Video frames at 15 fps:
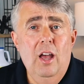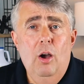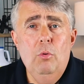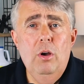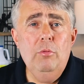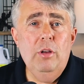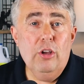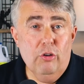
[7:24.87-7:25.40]

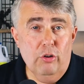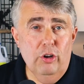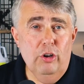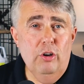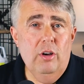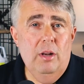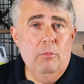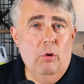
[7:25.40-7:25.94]
When we
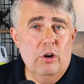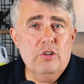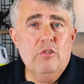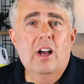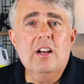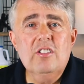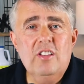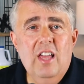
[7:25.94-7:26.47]
grew and more
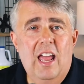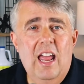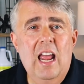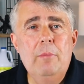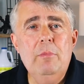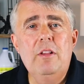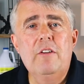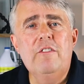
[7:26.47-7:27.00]
trucks
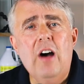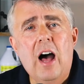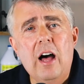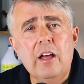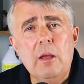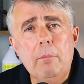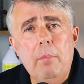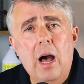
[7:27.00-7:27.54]
came and the
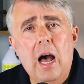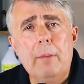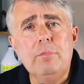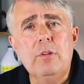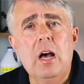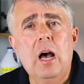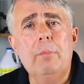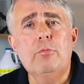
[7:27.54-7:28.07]
volume
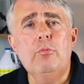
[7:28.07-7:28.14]
popped up,